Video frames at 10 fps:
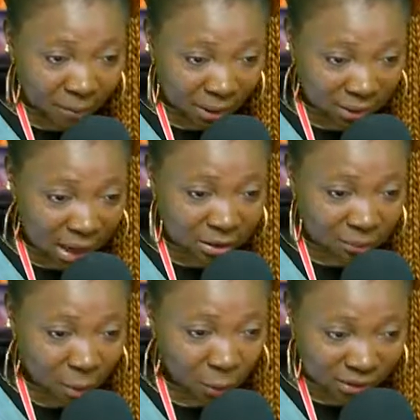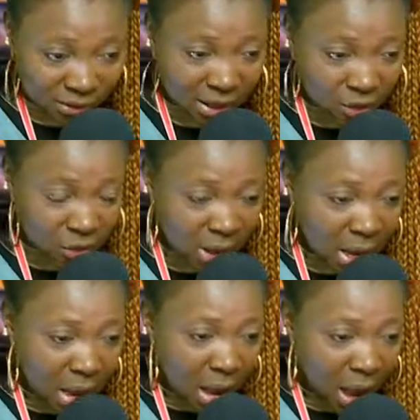Adamawa State.
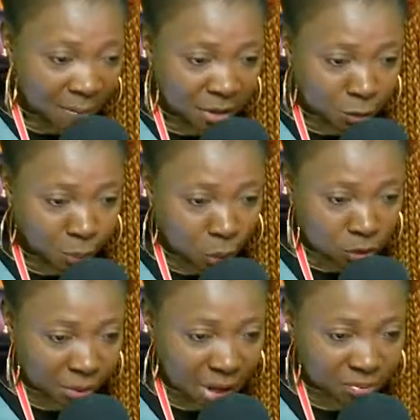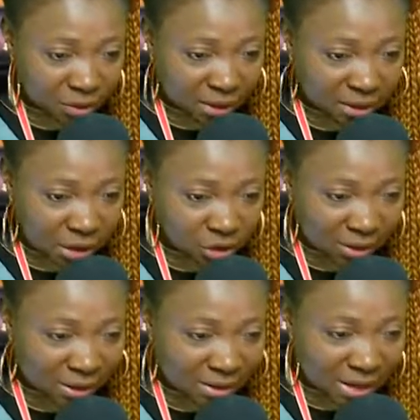Army spokesman Brigadier General
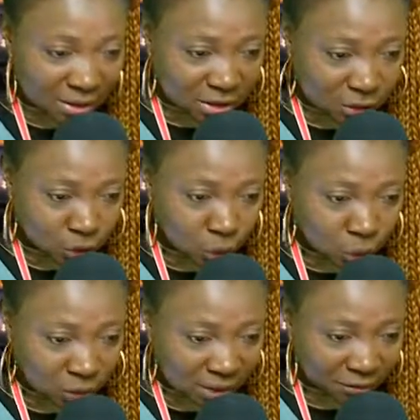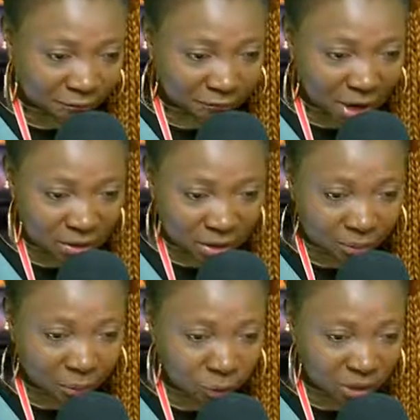Texas Chukwu said on Friday in
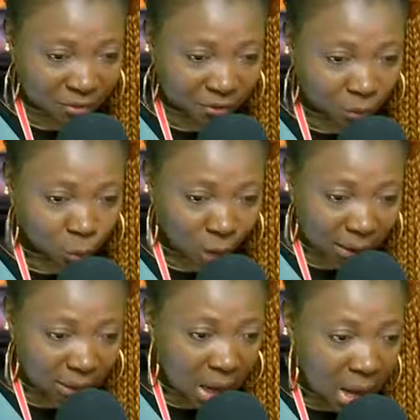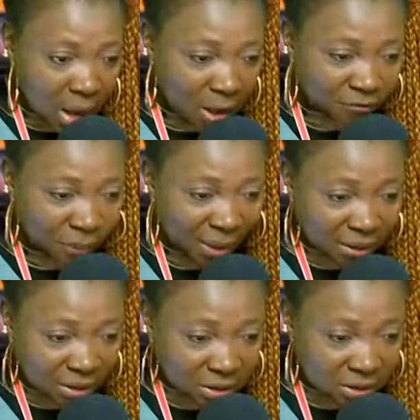Abuja that one of the
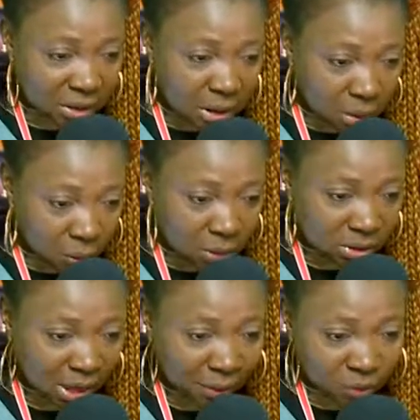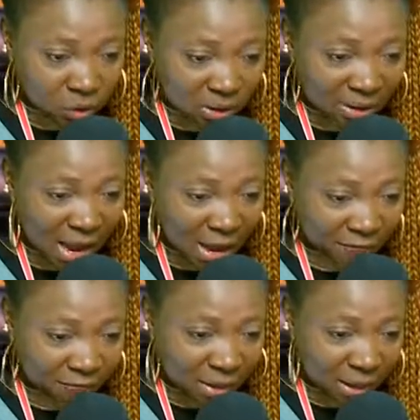bandits was captured alive
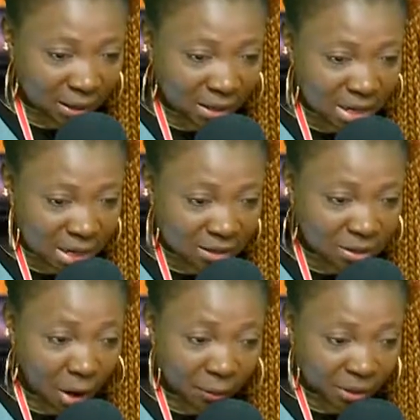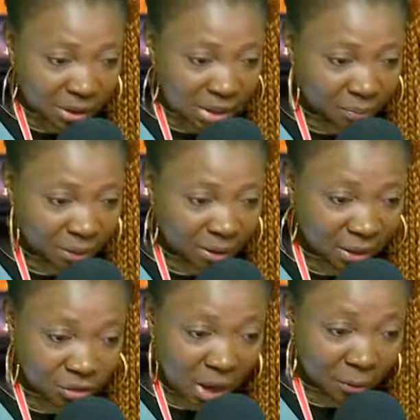and he is currently being
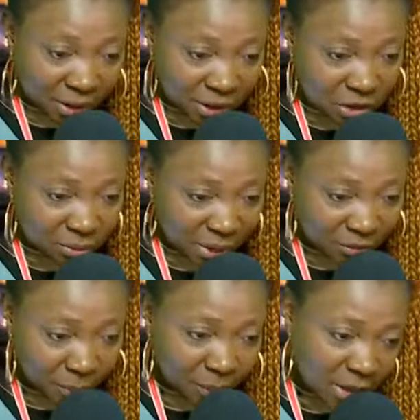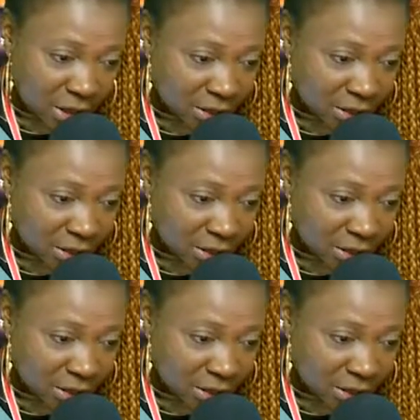interrogated by the police.